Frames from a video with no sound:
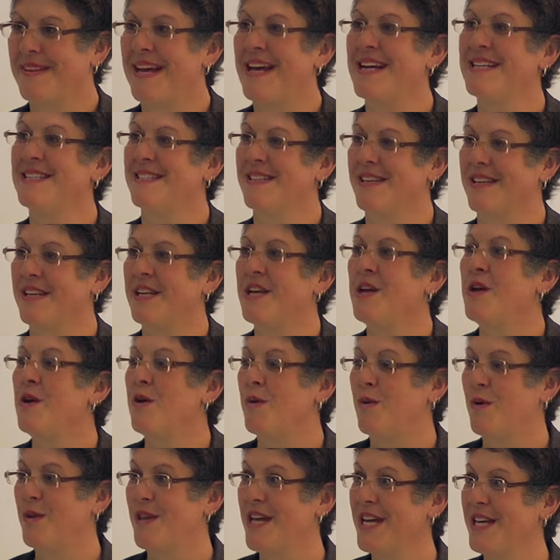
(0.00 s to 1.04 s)
Excellent.
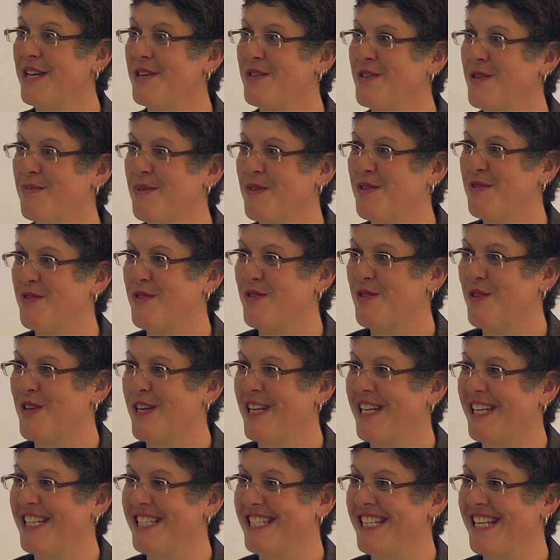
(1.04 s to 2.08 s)
Well, thank you so much for
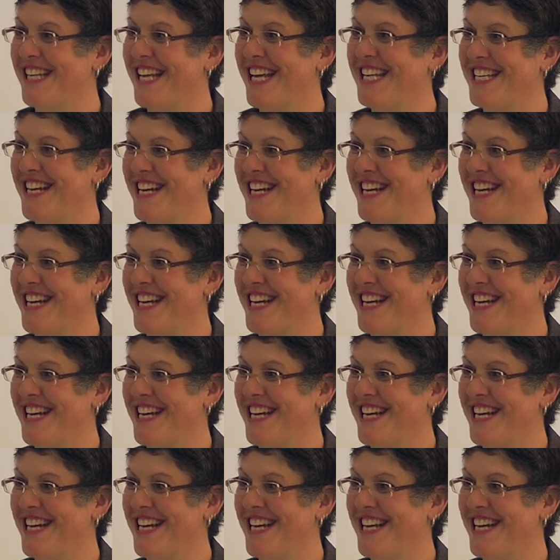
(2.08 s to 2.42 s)
joining us today,